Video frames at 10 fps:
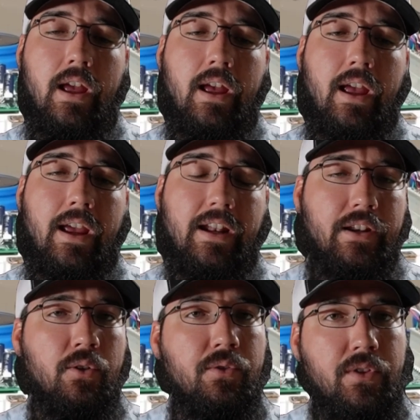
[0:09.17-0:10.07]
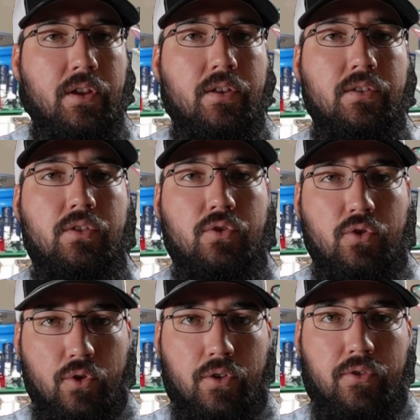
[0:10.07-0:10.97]
And I don't think this is
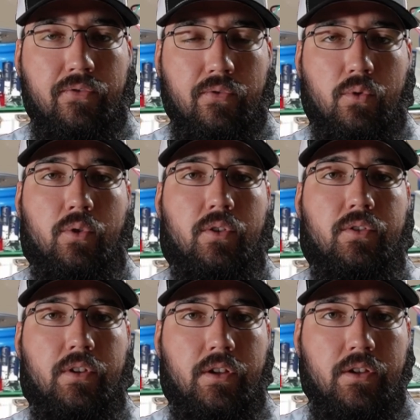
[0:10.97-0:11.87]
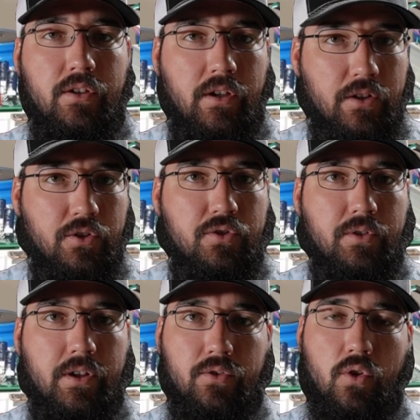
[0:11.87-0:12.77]
good for the
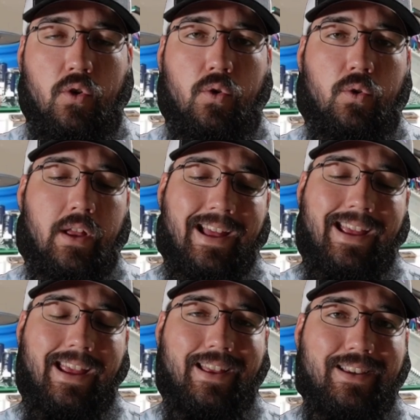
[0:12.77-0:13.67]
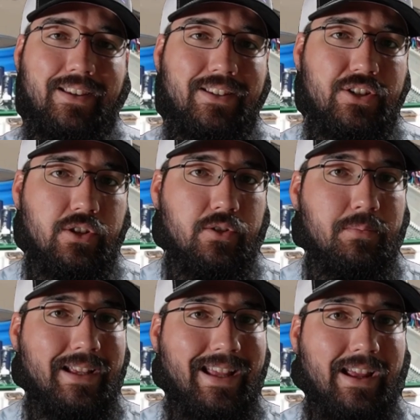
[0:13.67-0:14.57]
industry as a whole and chiller
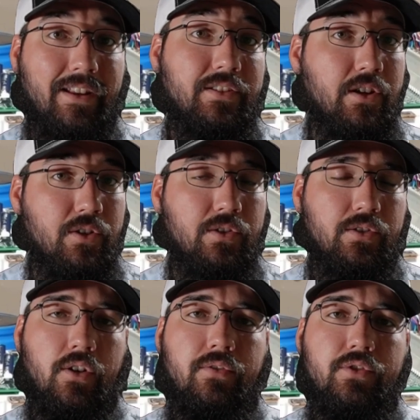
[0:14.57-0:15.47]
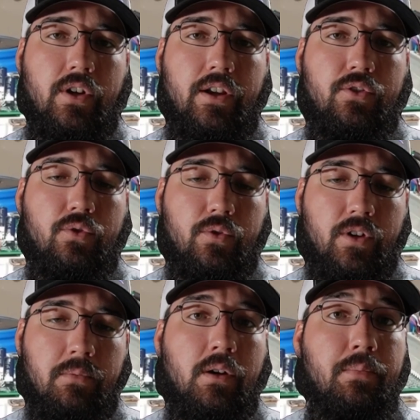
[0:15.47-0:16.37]
mechanics like yourself trying to
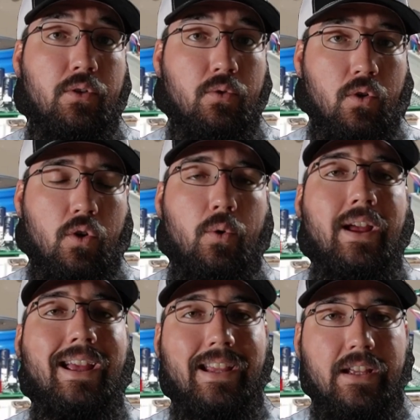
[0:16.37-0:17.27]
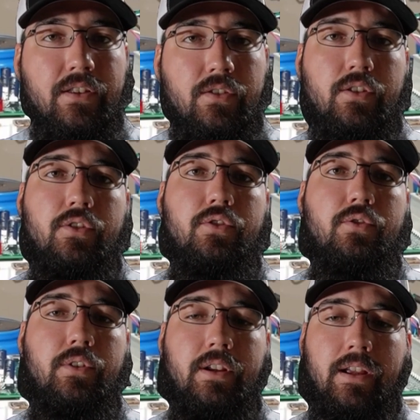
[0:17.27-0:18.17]
come up and grow in this
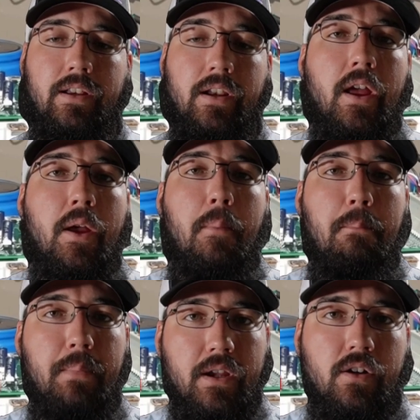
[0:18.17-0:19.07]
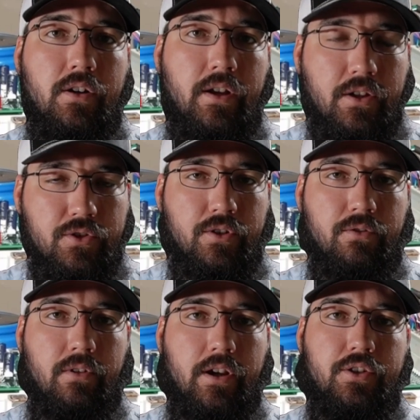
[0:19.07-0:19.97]
industry and be our next
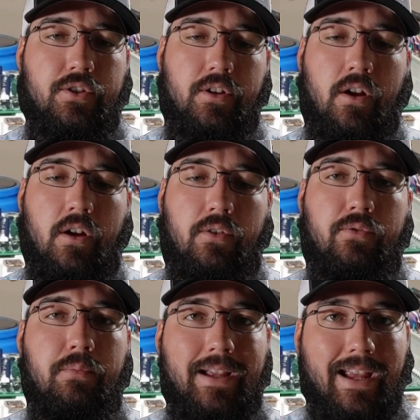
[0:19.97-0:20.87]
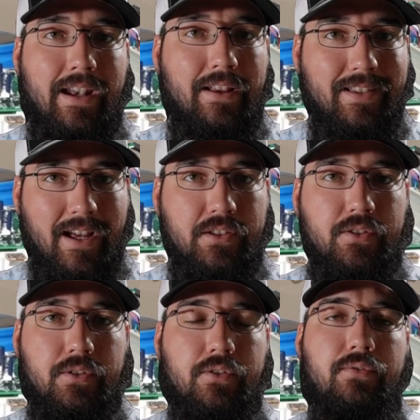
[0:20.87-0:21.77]
generation of mechanics out
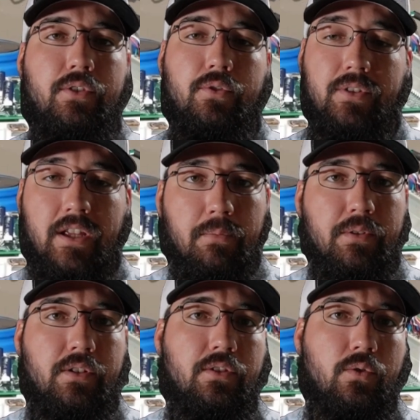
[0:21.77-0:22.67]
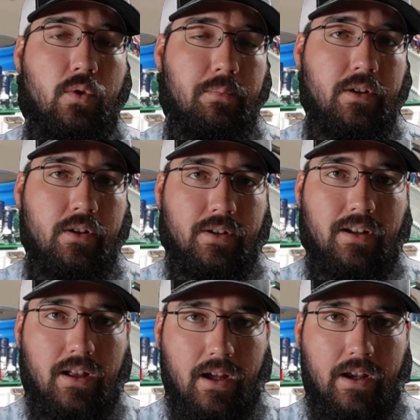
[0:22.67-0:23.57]
there in the field keeping this equipment
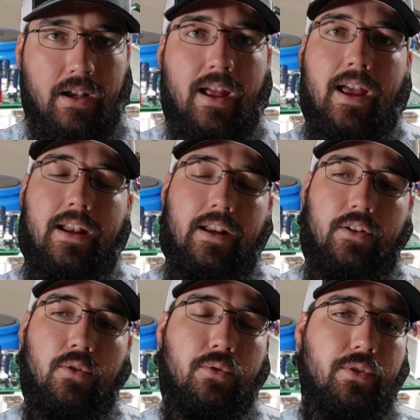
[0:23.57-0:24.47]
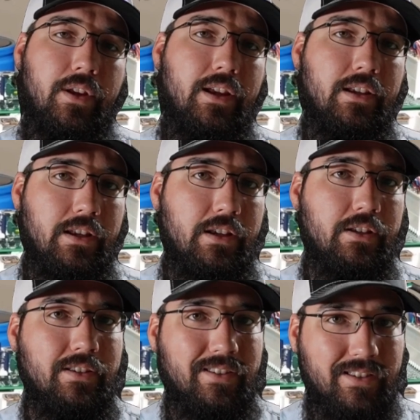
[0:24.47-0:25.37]
online and I don't think it needs
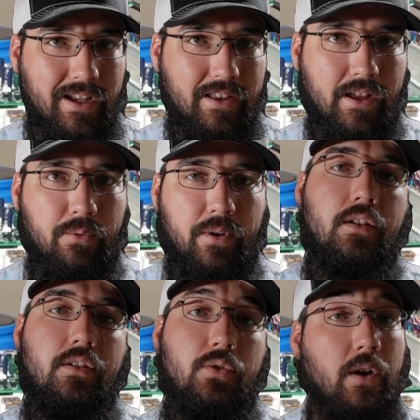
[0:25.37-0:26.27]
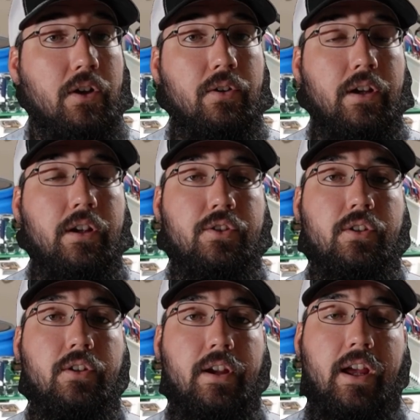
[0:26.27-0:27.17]
to stay that way. So I created
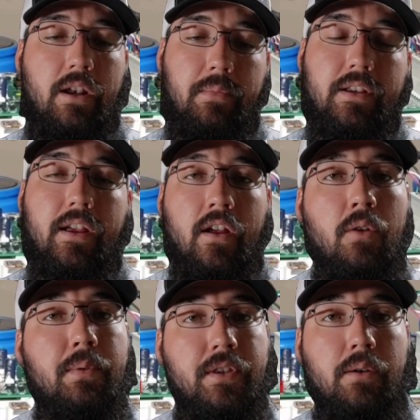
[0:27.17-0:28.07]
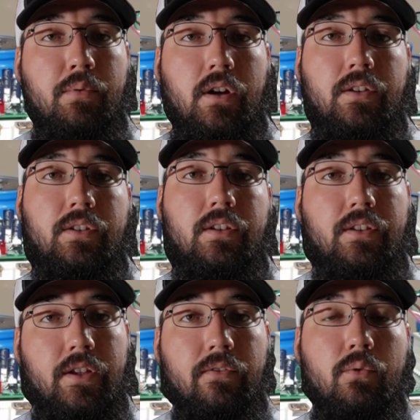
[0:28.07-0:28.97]
Chiller Academy to help in that process
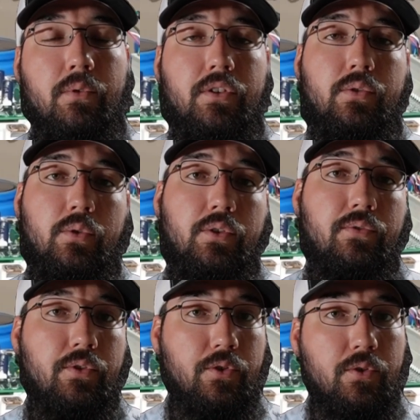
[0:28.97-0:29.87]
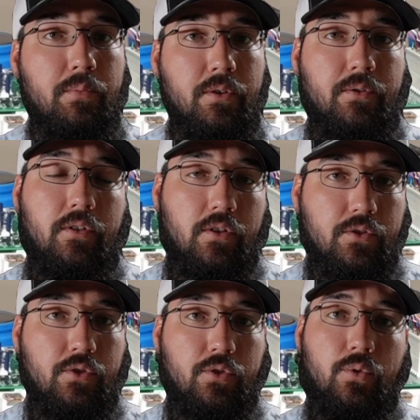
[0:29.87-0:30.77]
and give a resource for you to be able to
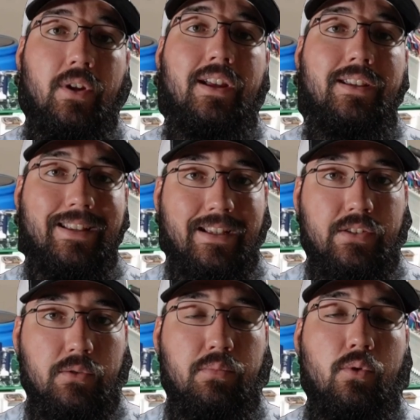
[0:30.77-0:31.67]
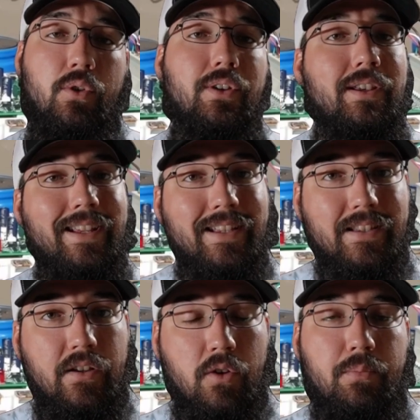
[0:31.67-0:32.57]
look to to get support, to get
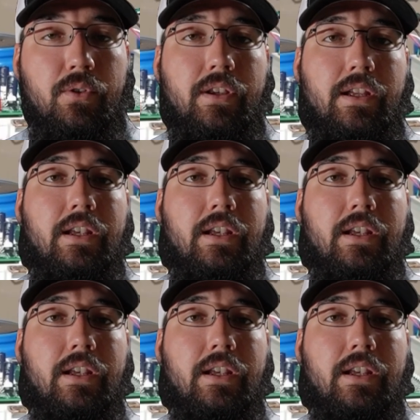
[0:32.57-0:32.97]
the help you need,